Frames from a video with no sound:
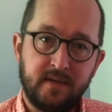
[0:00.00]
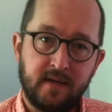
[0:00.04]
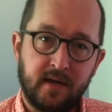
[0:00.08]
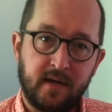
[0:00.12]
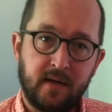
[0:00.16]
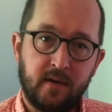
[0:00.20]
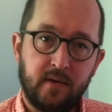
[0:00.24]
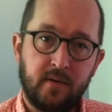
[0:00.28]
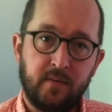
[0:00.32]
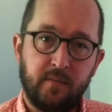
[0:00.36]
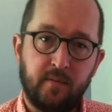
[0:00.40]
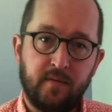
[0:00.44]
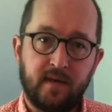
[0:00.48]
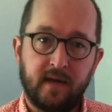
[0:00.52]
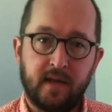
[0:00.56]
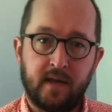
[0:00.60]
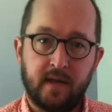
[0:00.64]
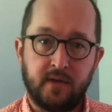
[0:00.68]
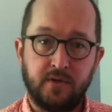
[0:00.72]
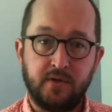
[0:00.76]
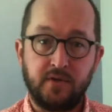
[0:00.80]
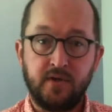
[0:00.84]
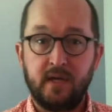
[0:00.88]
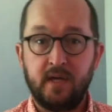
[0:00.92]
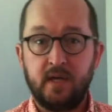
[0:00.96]
yet. We got a
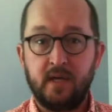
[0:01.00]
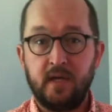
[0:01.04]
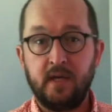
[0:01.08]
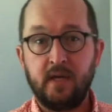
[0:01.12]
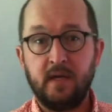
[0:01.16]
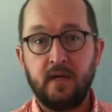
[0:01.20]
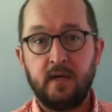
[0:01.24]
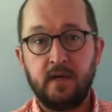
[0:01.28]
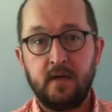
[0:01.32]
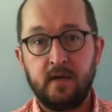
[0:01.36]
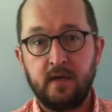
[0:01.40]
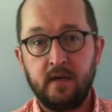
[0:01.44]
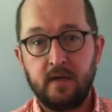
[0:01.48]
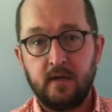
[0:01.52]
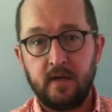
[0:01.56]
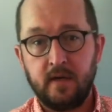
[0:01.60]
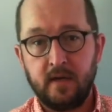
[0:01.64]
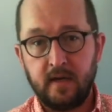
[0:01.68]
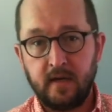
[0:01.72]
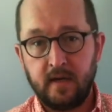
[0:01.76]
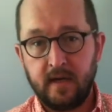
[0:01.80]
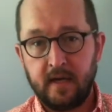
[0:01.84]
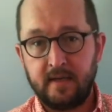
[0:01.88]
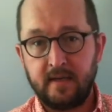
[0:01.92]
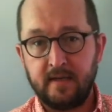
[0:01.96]
G,
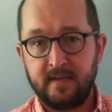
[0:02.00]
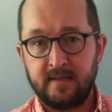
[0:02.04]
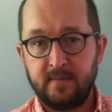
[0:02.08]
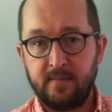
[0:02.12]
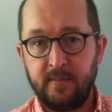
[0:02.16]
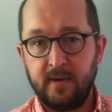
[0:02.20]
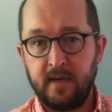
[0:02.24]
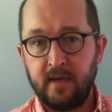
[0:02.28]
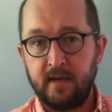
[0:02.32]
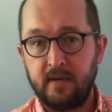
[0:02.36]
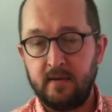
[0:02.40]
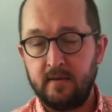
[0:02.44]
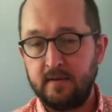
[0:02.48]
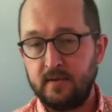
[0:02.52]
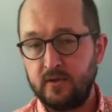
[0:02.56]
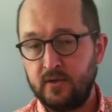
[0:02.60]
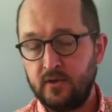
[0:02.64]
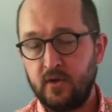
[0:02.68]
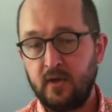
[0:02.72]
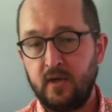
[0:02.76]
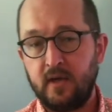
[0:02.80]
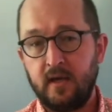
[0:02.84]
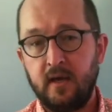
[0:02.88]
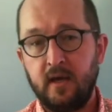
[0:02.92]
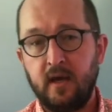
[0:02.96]
anticipated
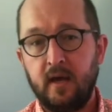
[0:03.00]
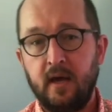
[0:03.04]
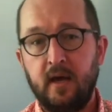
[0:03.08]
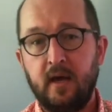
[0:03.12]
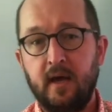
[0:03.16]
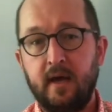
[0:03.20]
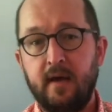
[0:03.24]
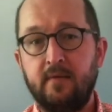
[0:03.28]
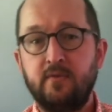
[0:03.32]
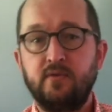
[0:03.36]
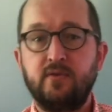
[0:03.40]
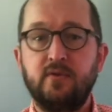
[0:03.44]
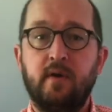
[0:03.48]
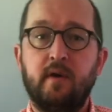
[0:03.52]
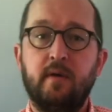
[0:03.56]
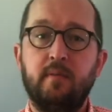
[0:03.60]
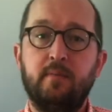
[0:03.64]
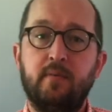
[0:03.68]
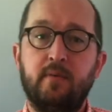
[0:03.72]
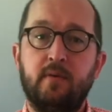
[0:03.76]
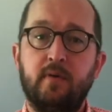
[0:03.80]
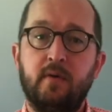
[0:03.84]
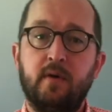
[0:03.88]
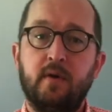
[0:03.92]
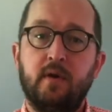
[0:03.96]
G, F sharp,
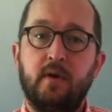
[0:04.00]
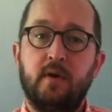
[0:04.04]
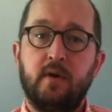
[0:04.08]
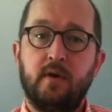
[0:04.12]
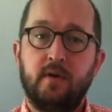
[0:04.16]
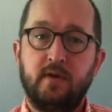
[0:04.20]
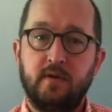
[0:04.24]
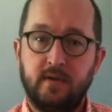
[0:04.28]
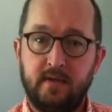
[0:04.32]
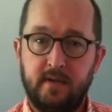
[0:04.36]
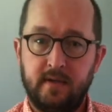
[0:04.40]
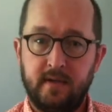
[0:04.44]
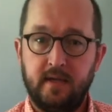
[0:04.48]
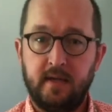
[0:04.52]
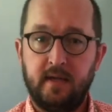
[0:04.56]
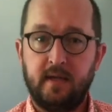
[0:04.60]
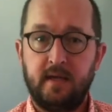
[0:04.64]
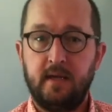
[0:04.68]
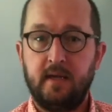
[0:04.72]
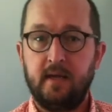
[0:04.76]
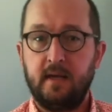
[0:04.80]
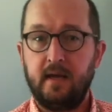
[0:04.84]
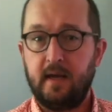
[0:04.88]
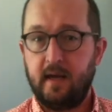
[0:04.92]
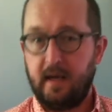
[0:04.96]

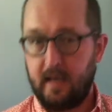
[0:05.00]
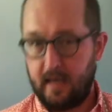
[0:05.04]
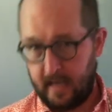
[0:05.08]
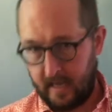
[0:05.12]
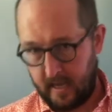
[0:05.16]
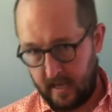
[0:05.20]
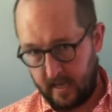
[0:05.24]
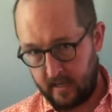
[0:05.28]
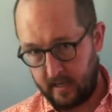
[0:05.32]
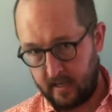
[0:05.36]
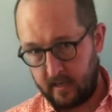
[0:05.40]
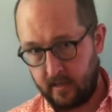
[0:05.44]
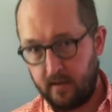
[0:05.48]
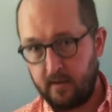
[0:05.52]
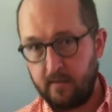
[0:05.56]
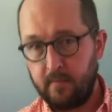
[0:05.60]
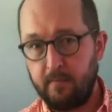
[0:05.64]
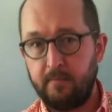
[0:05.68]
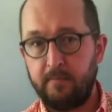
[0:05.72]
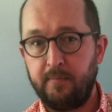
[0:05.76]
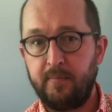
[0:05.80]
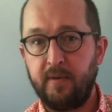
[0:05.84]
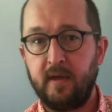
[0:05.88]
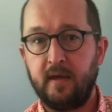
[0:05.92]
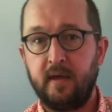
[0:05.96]
D, A,
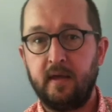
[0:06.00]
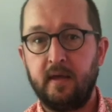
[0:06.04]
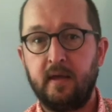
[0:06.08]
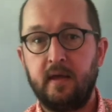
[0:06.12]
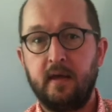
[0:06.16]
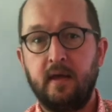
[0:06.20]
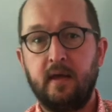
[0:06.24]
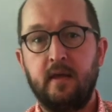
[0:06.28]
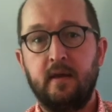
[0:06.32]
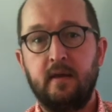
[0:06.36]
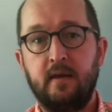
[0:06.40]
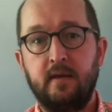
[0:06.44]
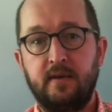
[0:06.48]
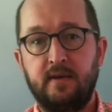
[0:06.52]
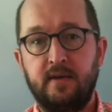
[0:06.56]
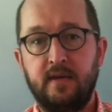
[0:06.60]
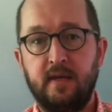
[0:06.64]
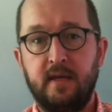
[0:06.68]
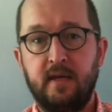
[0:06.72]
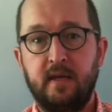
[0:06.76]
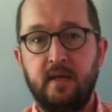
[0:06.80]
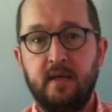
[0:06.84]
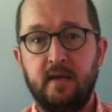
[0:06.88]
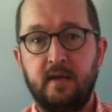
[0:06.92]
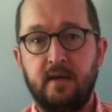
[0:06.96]
B,
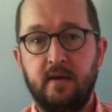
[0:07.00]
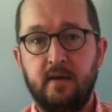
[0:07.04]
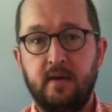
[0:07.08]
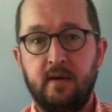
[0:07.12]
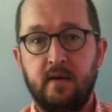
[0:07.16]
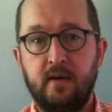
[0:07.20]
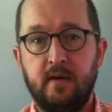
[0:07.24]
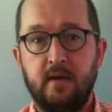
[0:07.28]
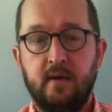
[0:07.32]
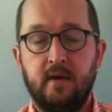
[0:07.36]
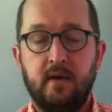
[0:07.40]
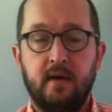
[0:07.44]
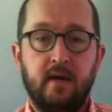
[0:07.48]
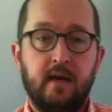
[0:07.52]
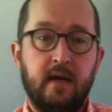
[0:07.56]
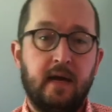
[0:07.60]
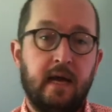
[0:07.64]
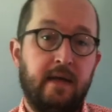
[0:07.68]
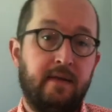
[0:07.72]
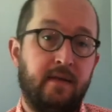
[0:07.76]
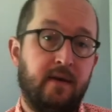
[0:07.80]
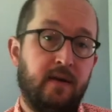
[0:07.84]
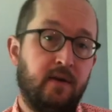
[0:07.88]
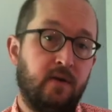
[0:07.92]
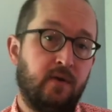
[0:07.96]
D,
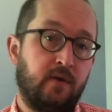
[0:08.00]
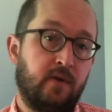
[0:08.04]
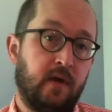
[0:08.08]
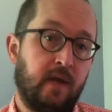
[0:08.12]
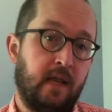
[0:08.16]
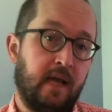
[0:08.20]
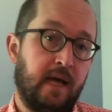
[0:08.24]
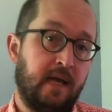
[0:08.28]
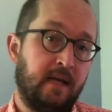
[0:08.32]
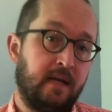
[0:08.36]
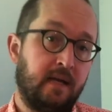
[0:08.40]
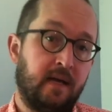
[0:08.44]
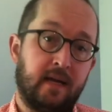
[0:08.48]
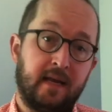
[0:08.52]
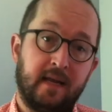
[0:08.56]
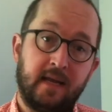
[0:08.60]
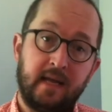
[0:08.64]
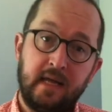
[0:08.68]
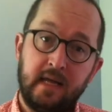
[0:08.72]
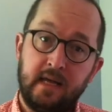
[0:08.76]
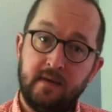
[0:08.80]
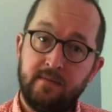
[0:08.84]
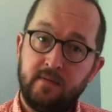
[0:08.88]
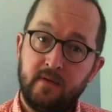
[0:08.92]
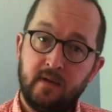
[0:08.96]
and then you could land on
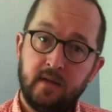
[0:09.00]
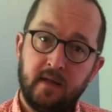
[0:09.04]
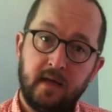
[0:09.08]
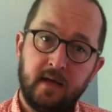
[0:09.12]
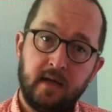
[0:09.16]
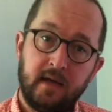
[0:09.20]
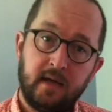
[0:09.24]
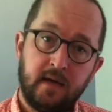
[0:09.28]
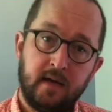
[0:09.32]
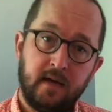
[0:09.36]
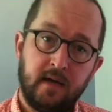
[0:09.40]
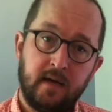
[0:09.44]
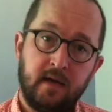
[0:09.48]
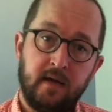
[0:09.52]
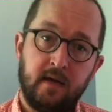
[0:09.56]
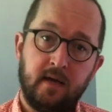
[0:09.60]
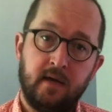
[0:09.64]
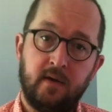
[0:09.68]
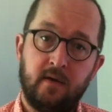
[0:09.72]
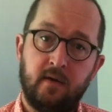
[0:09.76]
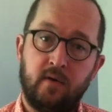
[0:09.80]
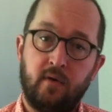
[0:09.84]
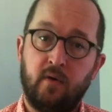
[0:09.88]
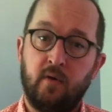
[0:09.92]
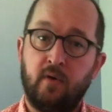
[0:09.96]
E if you like,
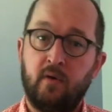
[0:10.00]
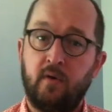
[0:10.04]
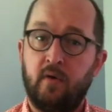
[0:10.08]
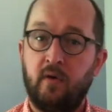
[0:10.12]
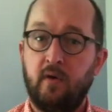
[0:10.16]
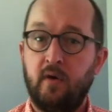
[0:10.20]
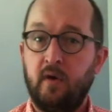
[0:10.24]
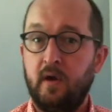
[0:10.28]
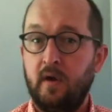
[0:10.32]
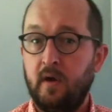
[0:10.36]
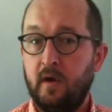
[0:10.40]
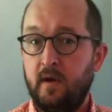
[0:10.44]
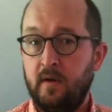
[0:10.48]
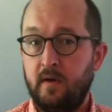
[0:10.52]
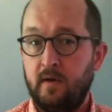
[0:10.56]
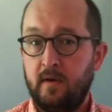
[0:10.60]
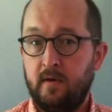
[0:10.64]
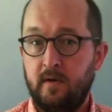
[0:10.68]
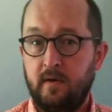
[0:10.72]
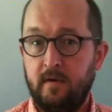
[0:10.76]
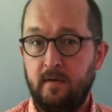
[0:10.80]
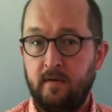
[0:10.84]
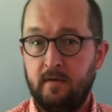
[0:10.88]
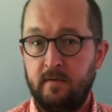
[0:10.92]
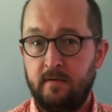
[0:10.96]
or
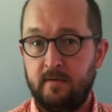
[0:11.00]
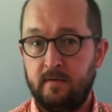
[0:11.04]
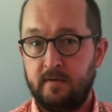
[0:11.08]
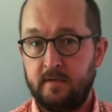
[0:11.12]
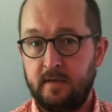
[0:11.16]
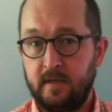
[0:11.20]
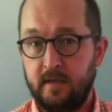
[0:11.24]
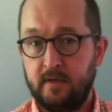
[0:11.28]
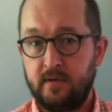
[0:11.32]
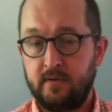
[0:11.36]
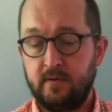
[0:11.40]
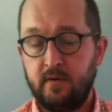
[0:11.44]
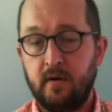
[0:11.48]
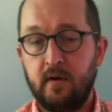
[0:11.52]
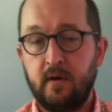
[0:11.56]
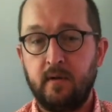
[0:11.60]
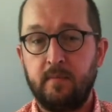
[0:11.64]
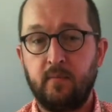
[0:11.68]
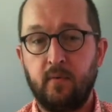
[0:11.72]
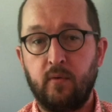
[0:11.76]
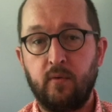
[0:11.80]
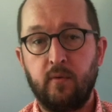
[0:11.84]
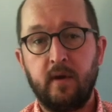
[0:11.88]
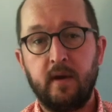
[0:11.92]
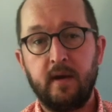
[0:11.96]
C sharp
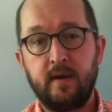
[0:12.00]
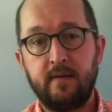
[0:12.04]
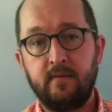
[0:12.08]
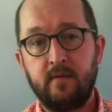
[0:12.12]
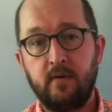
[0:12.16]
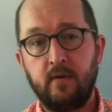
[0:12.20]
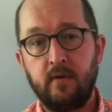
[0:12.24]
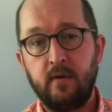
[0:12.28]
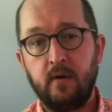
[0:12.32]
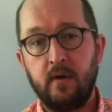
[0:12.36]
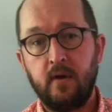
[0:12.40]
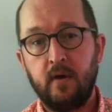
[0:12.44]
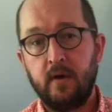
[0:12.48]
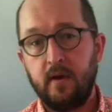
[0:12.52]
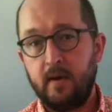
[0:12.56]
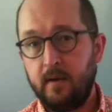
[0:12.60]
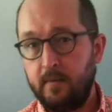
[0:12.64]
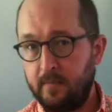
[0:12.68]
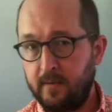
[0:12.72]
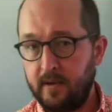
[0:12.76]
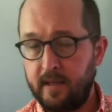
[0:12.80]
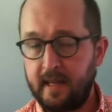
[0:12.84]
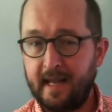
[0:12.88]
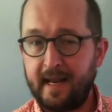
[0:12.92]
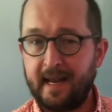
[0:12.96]
or whatever,
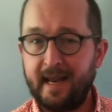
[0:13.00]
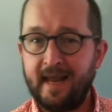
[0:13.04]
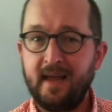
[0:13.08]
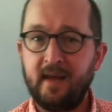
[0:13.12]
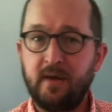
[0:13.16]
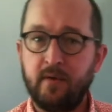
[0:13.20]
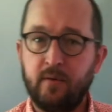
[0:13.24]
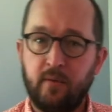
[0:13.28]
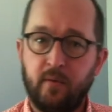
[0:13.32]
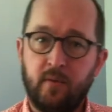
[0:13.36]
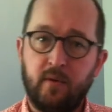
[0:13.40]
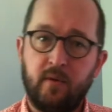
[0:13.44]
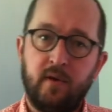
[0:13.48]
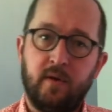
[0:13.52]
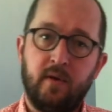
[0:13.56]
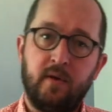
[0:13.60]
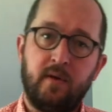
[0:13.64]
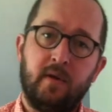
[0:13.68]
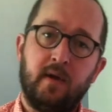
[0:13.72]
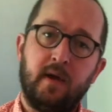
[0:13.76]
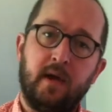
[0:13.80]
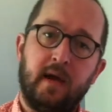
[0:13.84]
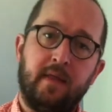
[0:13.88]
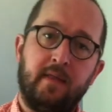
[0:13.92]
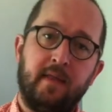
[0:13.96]
but that A chord,
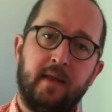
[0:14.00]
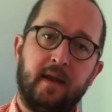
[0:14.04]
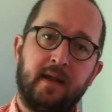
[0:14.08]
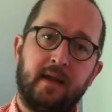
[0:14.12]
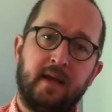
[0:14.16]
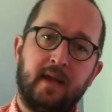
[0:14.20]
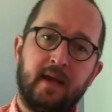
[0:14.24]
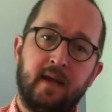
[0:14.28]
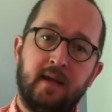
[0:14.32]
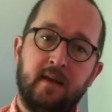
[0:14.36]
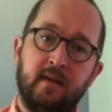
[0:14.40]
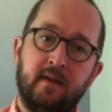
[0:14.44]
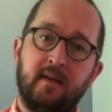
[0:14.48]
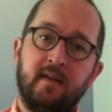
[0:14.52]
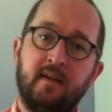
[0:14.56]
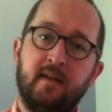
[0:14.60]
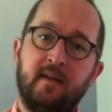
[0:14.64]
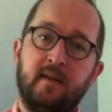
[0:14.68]
and then again,